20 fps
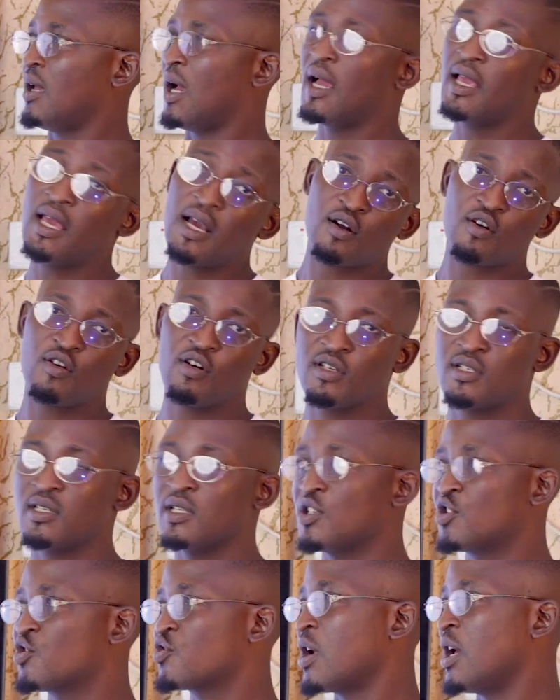higher court
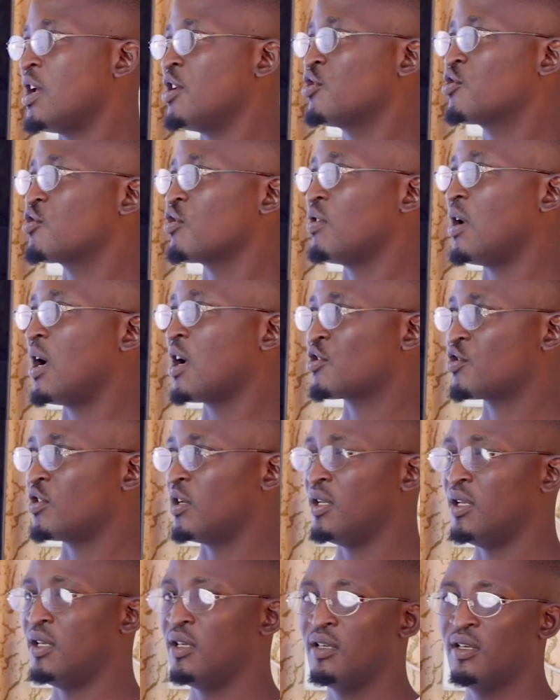is trying to
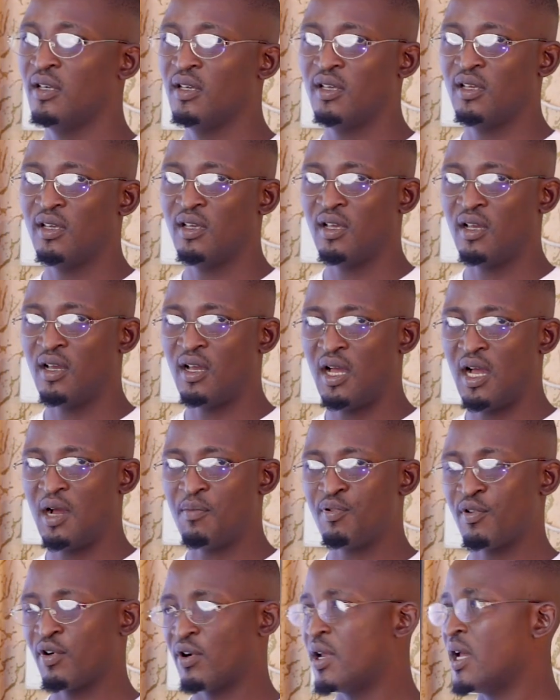actually
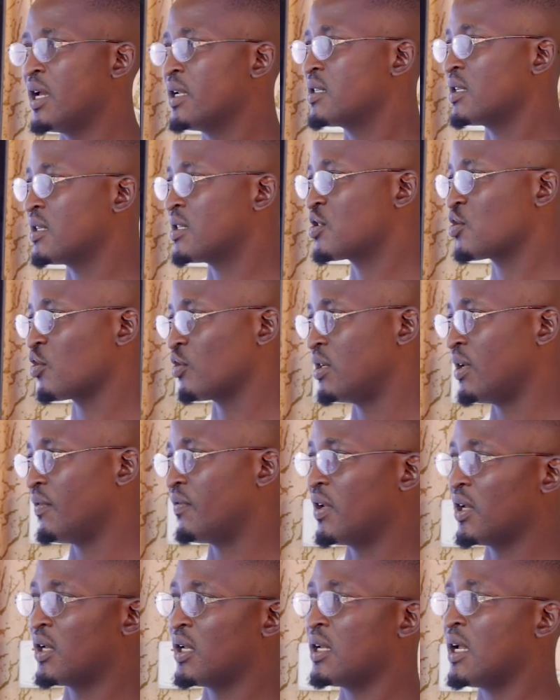abrogate it, so
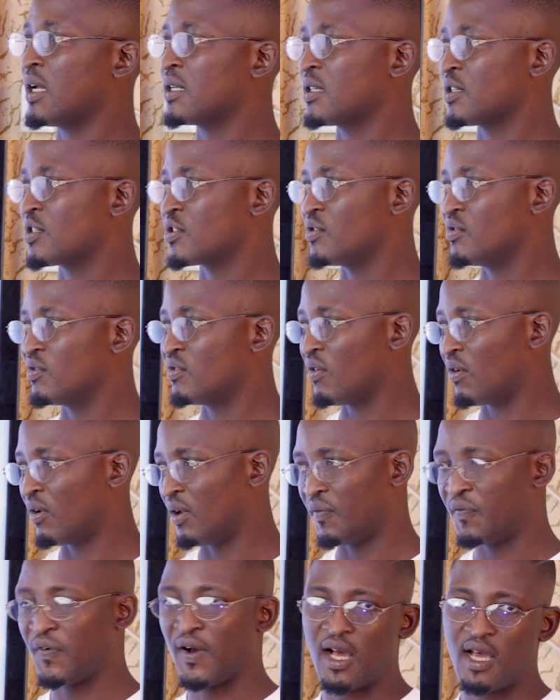definitely that is
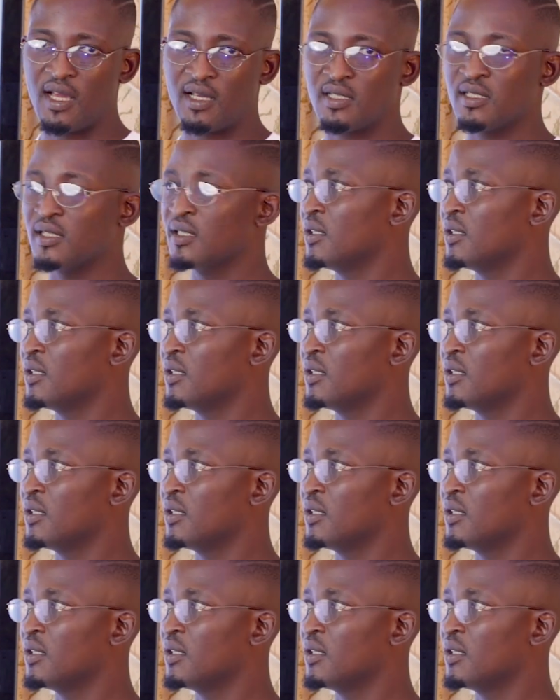nullified.